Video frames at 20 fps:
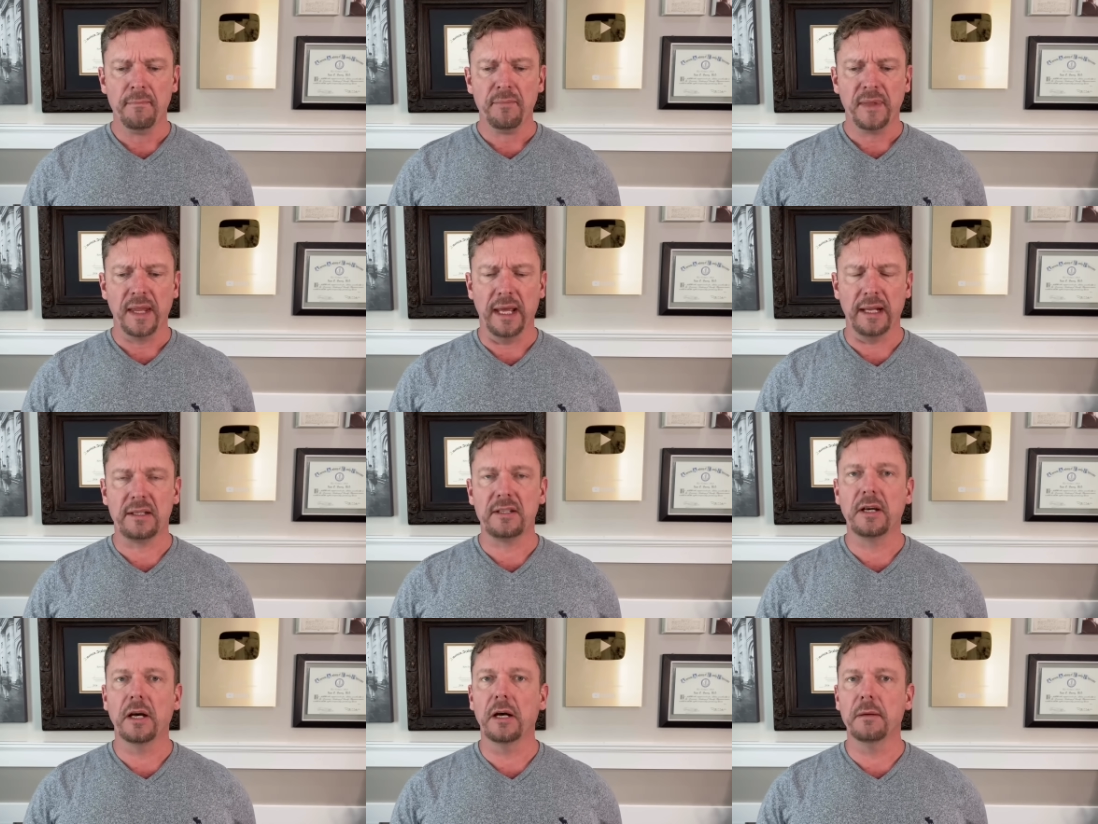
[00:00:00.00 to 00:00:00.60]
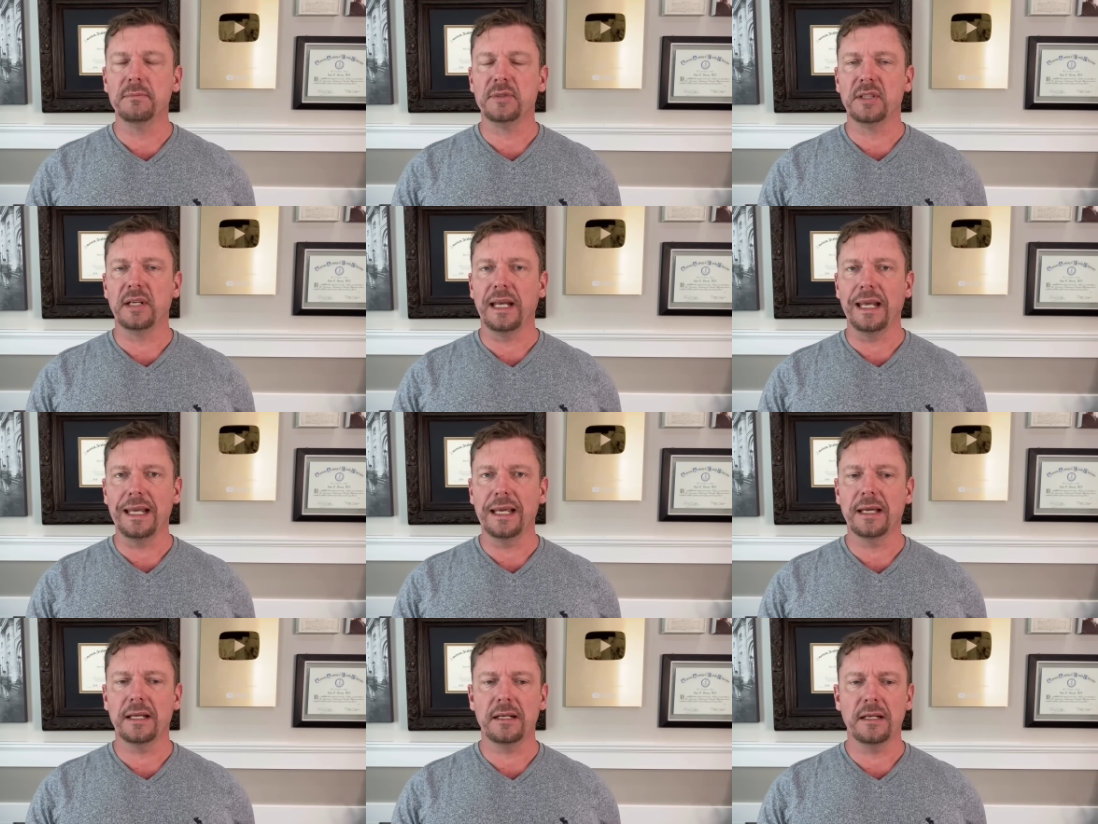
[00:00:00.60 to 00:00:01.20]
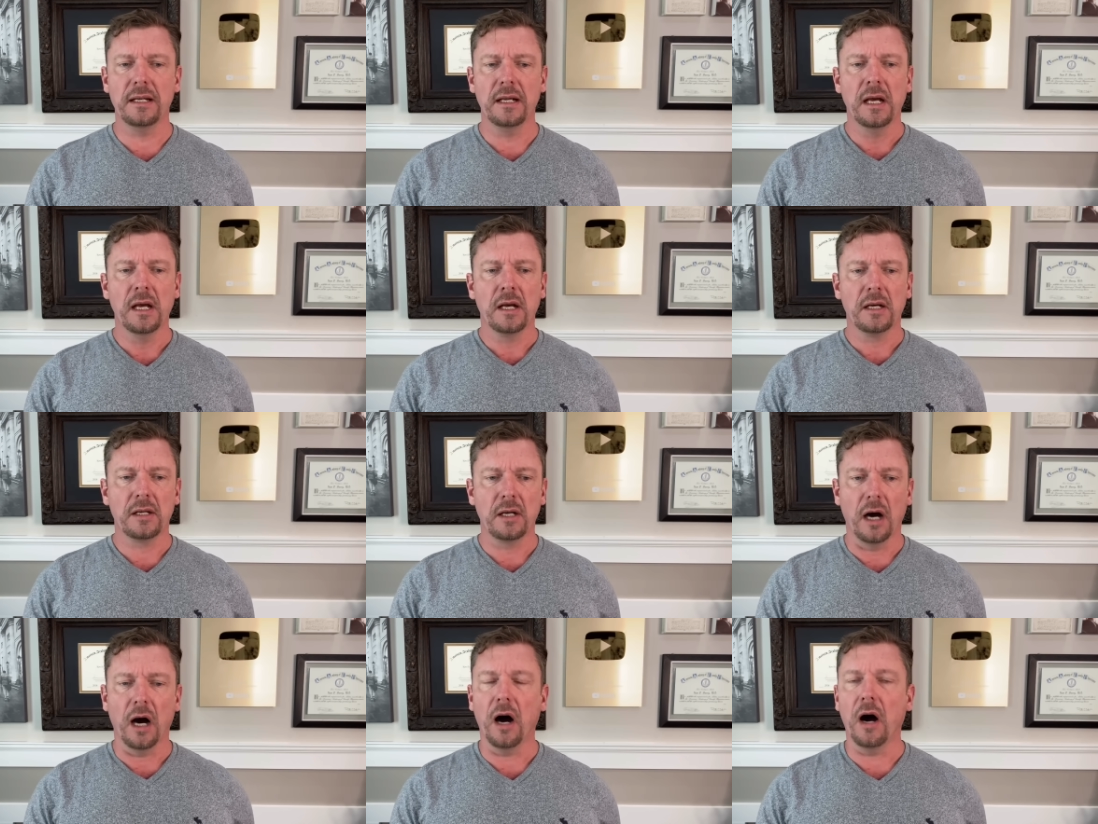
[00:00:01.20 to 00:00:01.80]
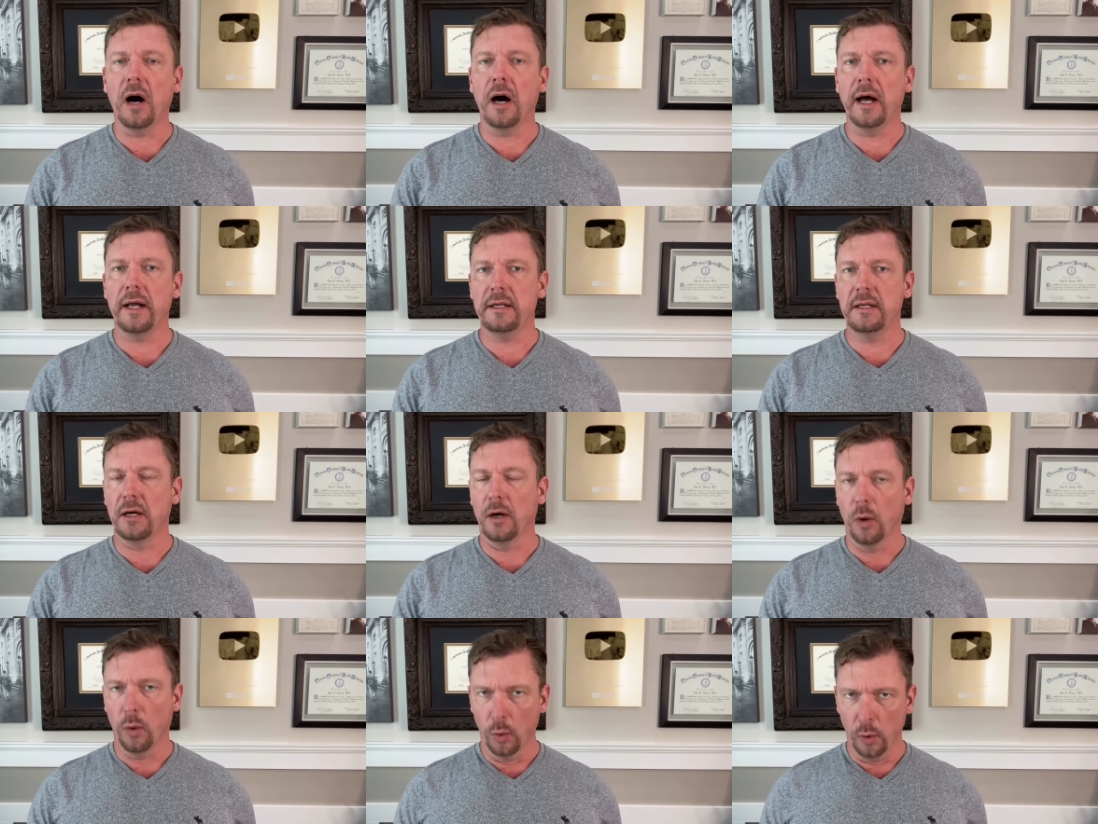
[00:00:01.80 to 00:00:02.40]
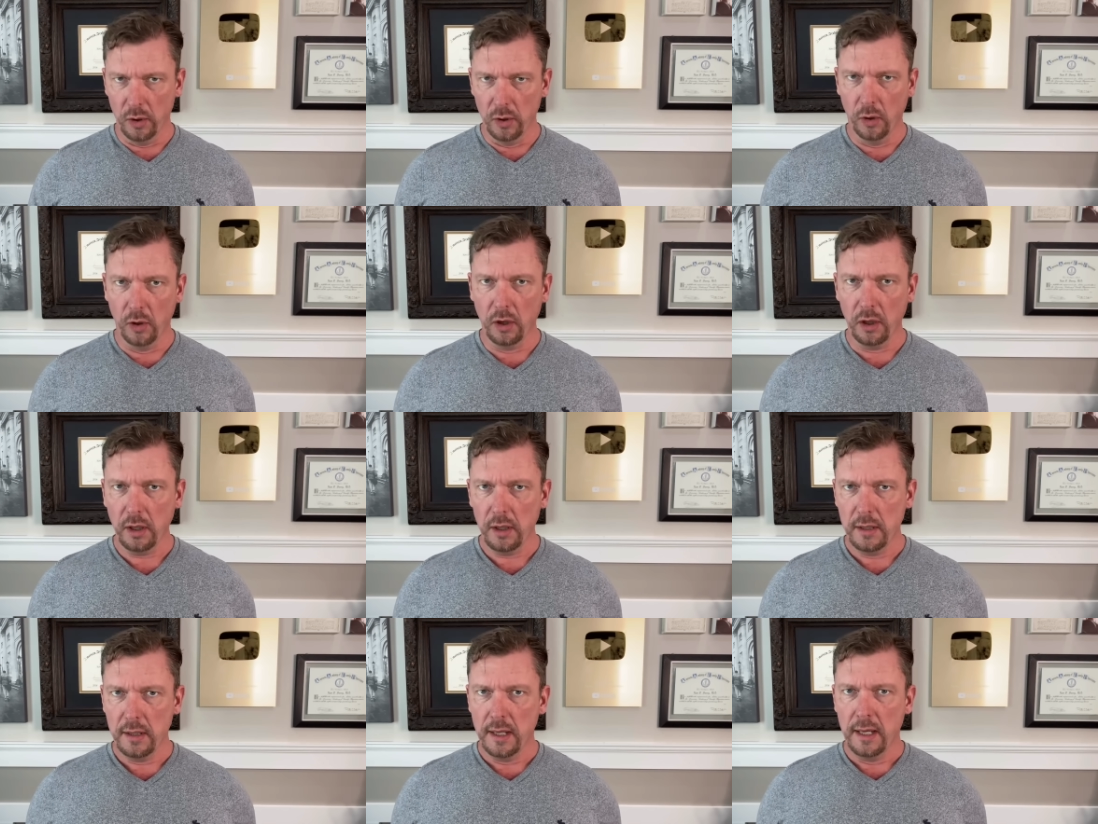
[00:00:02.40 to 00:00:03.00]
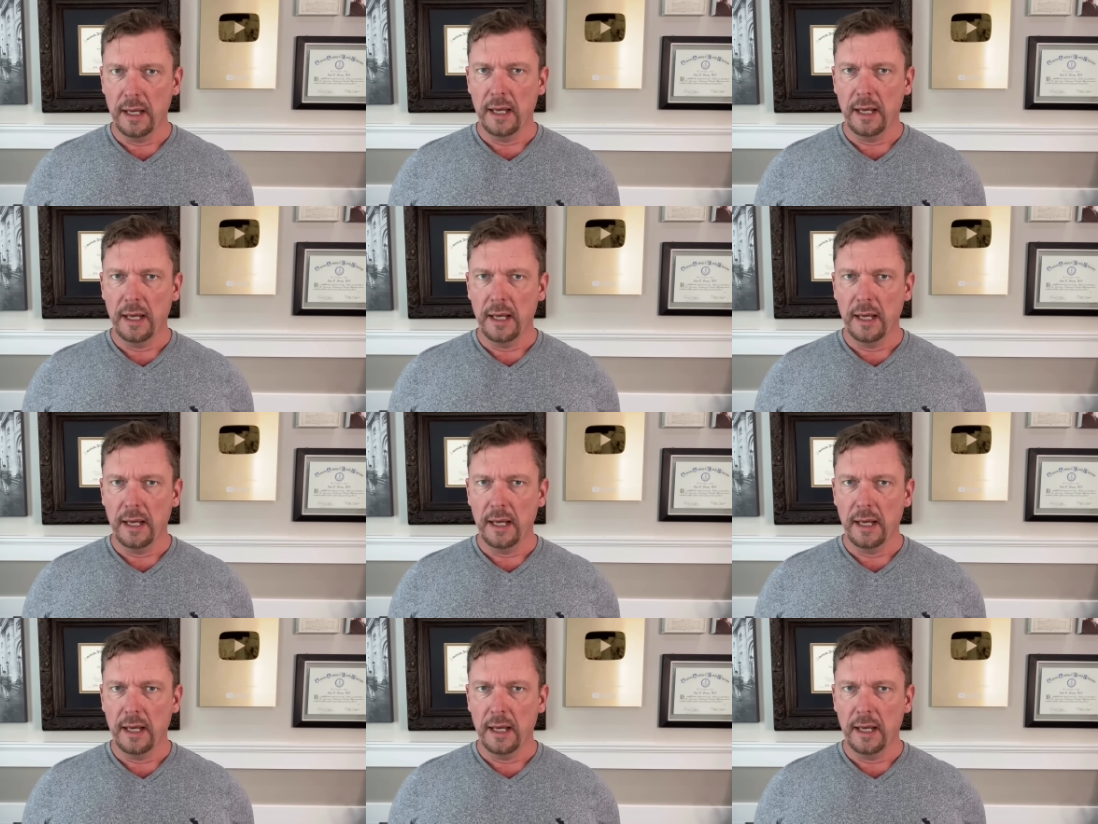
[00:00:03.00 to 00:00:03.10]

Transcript: It comes in cod oil.